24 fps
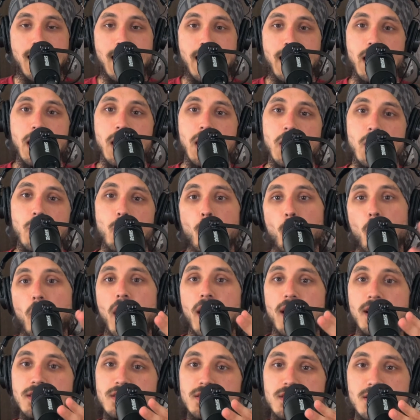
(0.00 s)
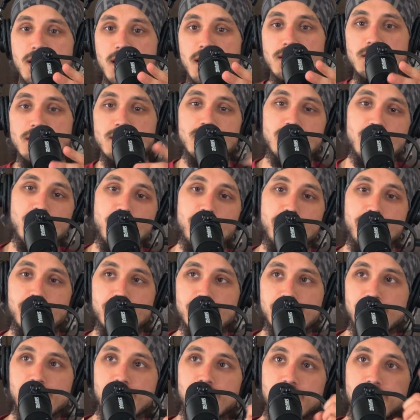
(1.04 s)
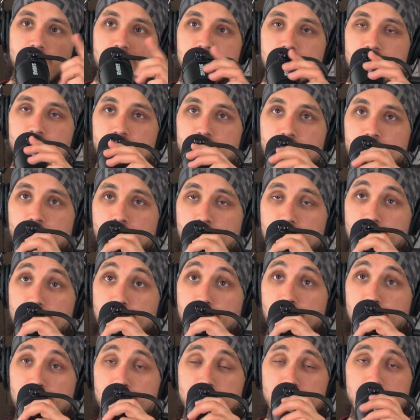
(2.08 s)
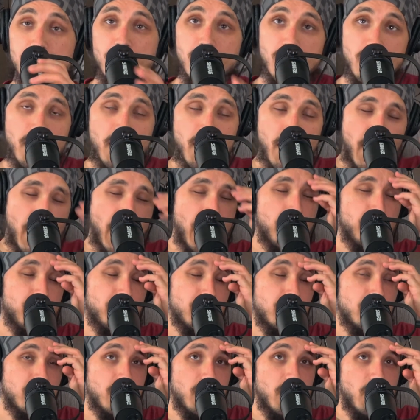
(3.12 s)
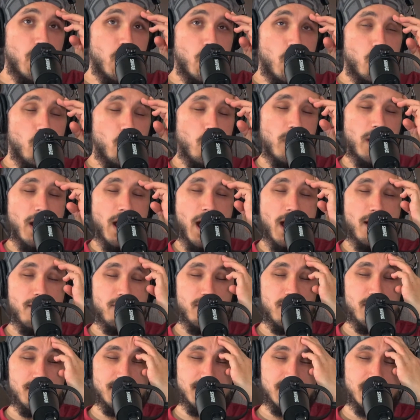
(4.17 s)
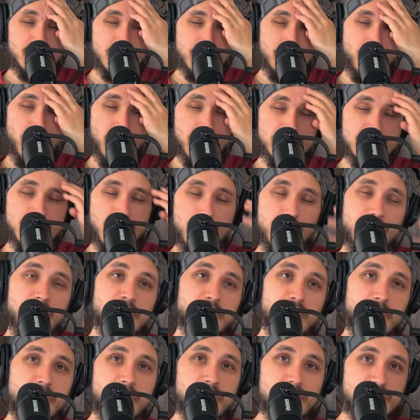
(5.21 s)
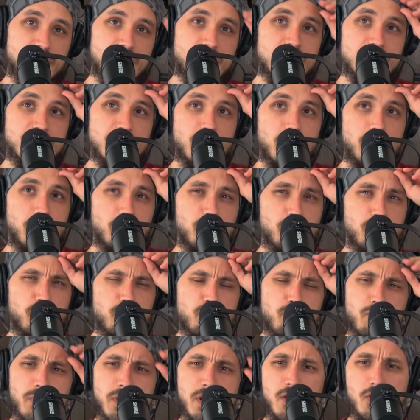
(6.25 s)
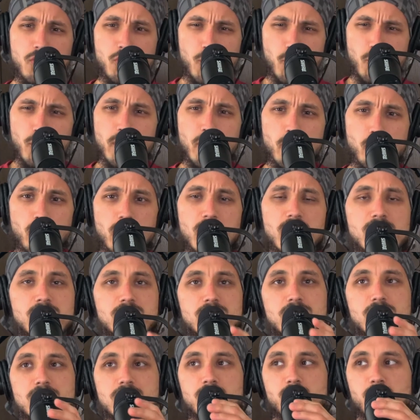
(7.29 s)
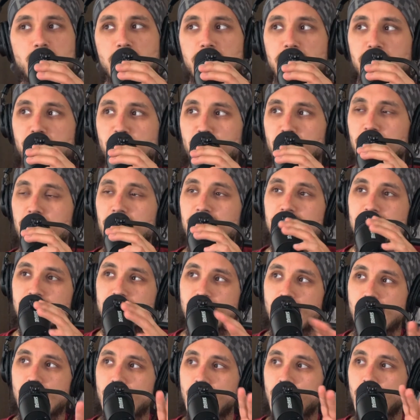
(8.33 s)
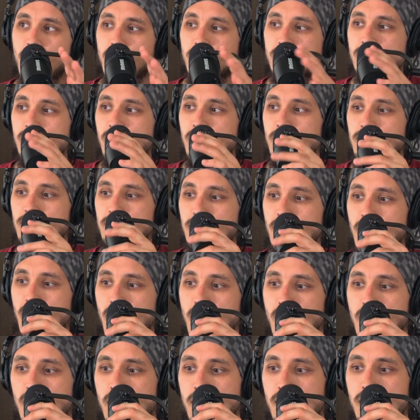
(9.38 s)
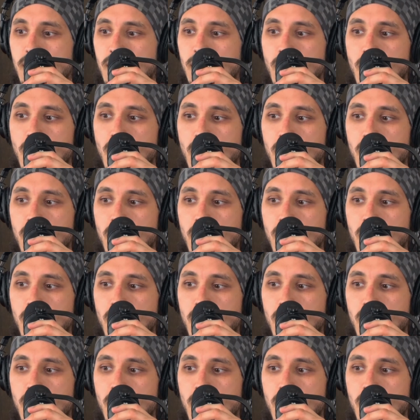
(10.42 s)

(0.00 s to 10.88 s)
and why it's changing. So the first thing is what the fuck's happened. We haven't, by the time this releases, it'll be three weeks since we've released any content, and